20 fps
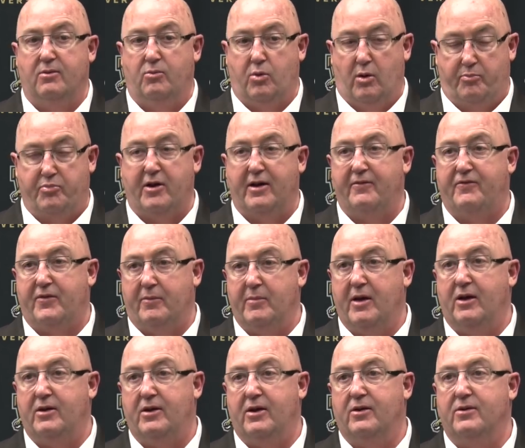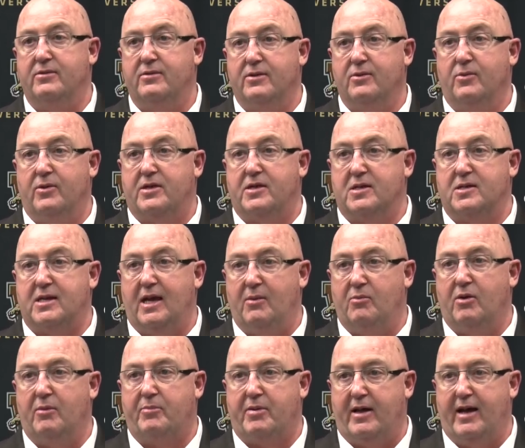we're pretty familiar with the
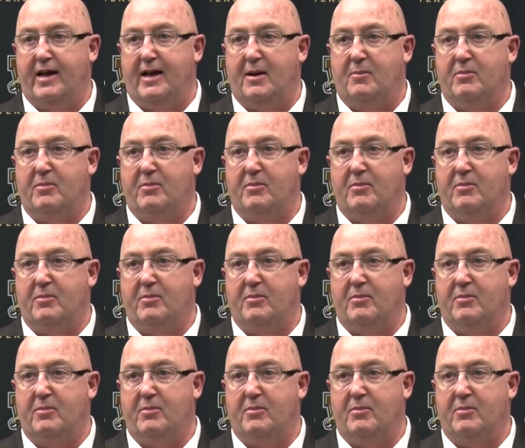team we're playing